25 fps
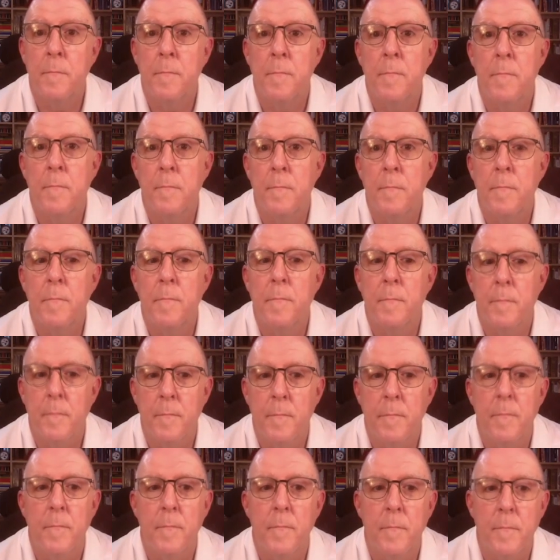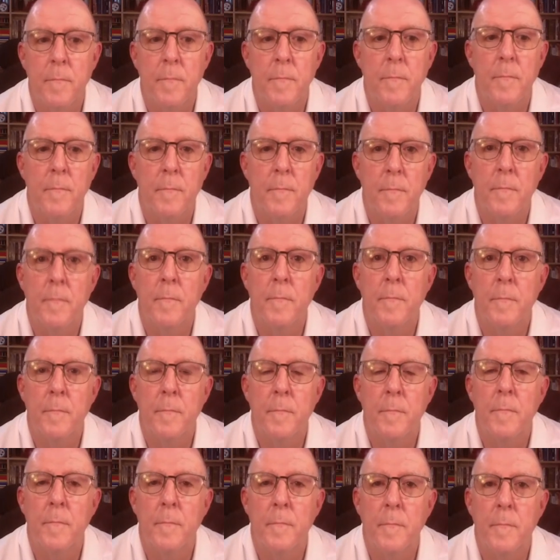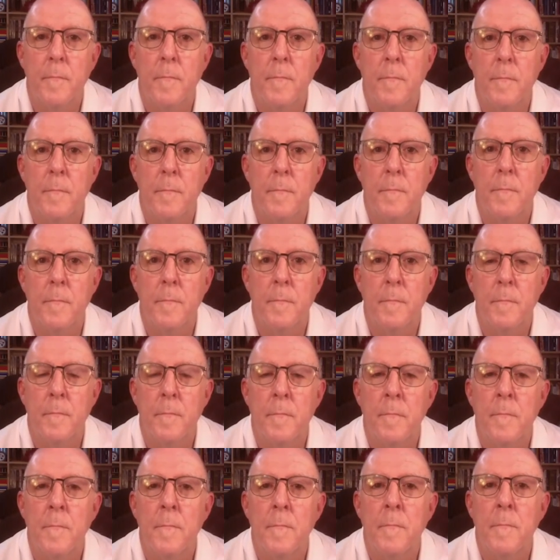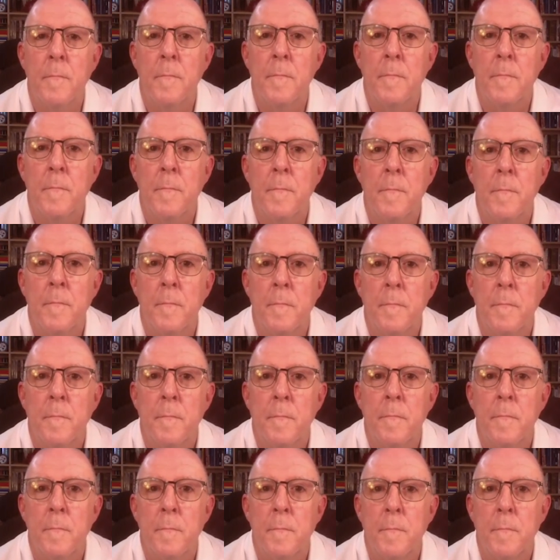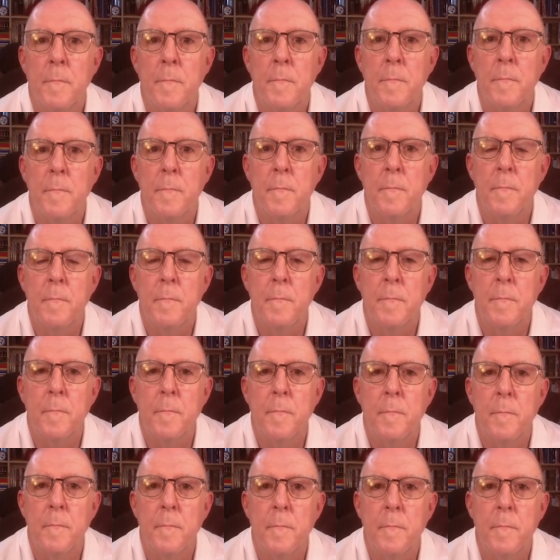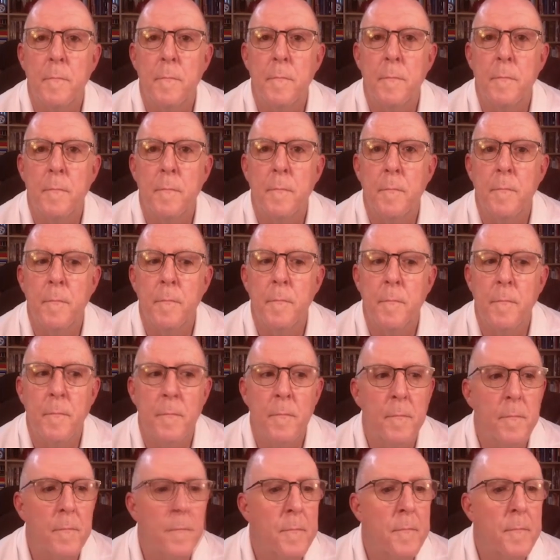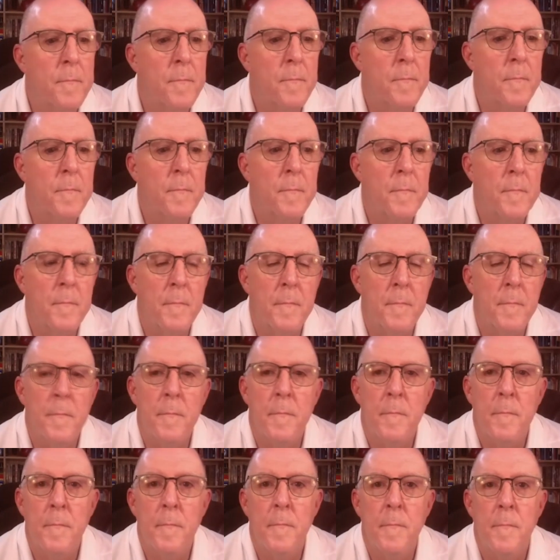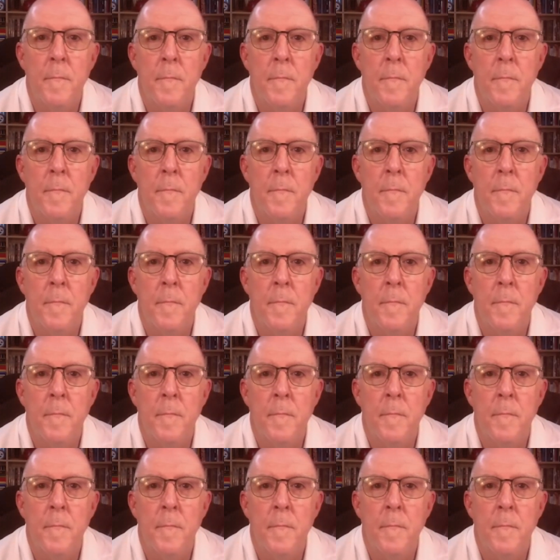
The person shown says nothing.